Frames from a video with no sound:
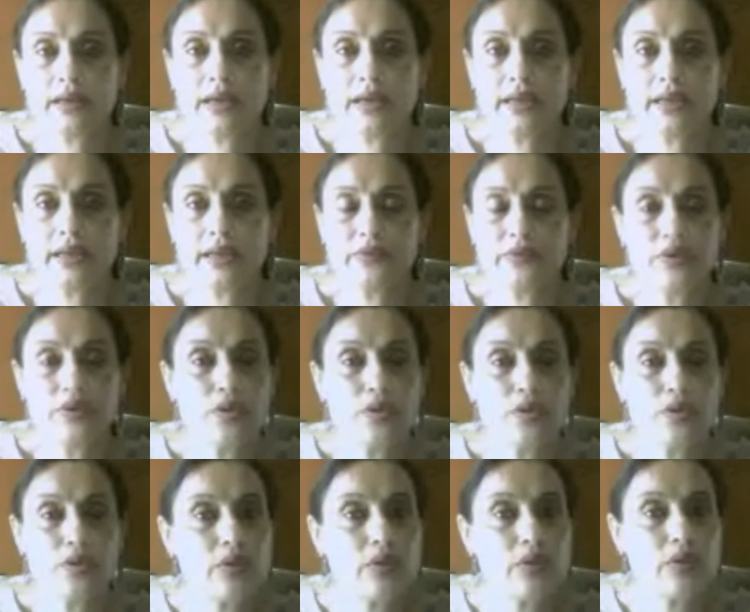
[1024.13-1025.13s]
and if you
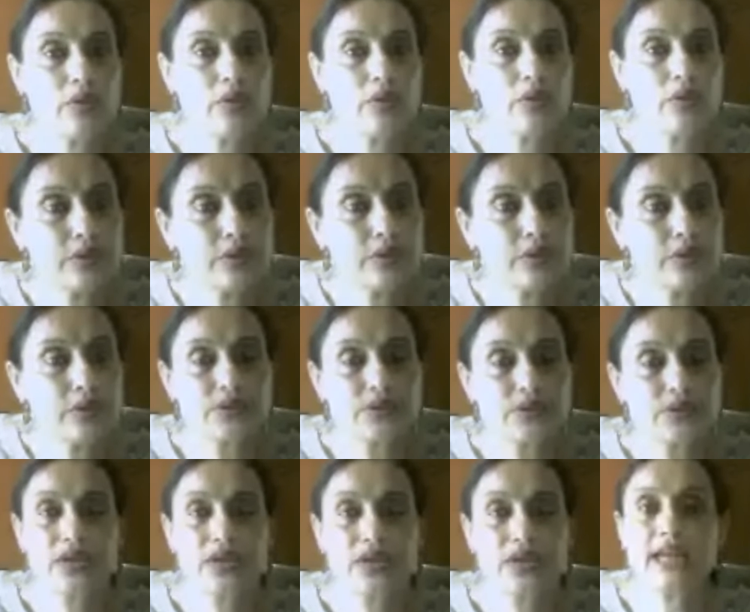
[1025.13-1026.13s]
don't want to close
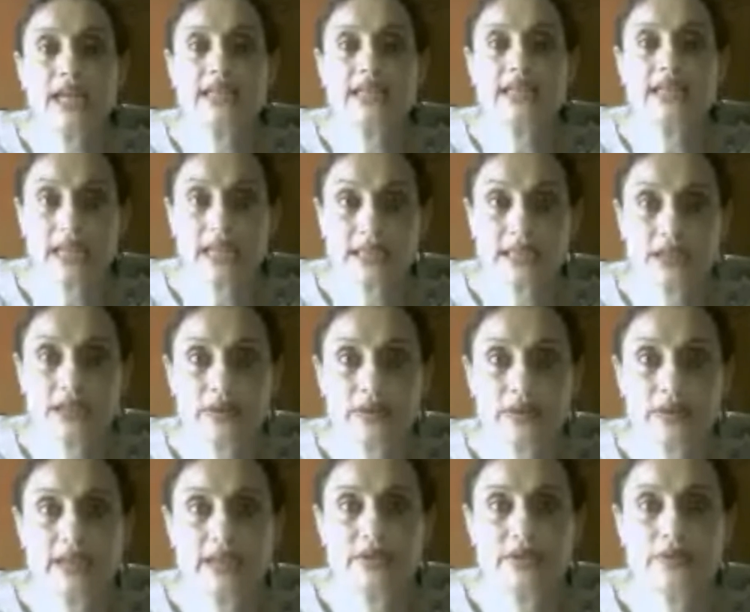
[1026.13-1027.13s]
your eyes, that's
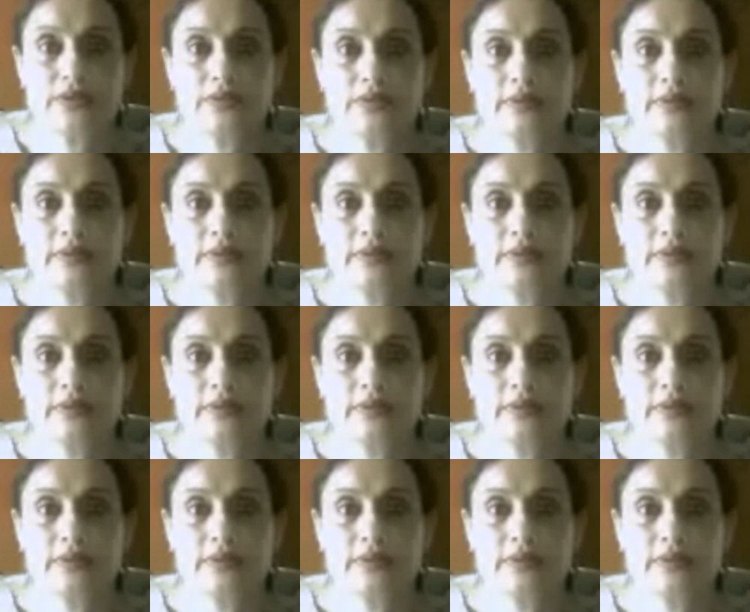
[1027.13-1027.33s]
okay too.